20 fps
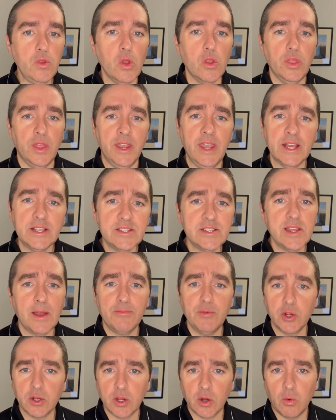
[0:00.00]
The next step
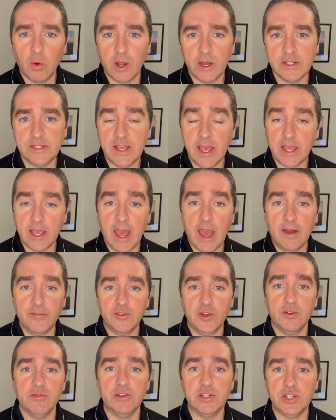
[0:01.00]
you're going to want to take
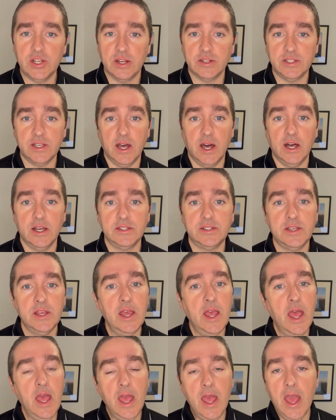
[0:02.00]
after you reach out to us
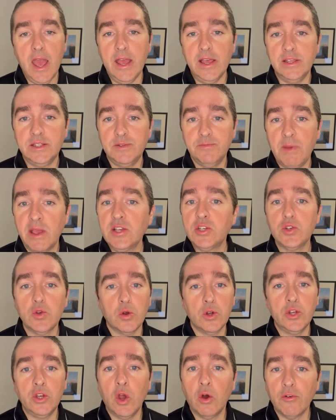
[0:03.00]
is make
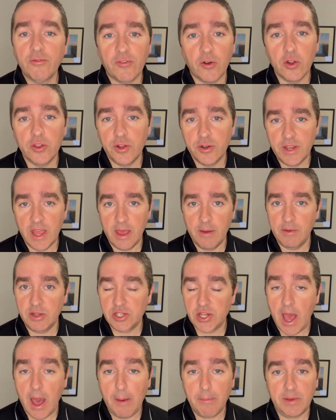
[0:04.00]
sure no further damage
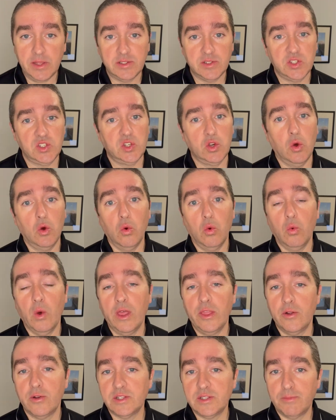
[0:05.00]
happens. So
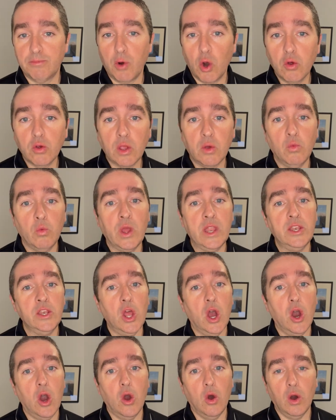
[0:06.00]
whether it's a broken
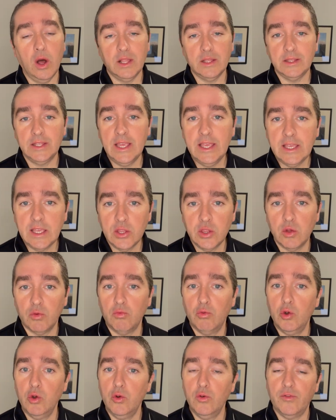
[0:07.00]
window, a leak in the
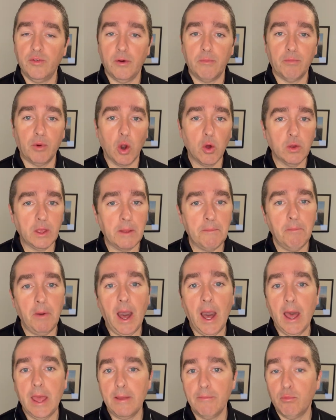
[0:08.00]
roof, a broken
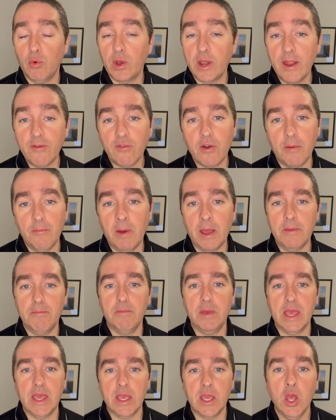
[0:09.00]
pipe, whatever it might
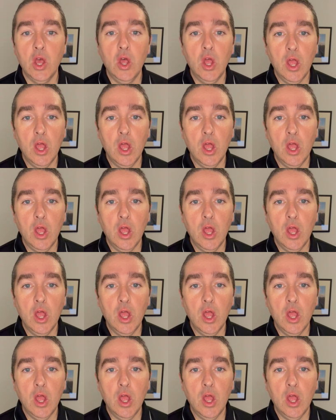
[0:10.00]
be,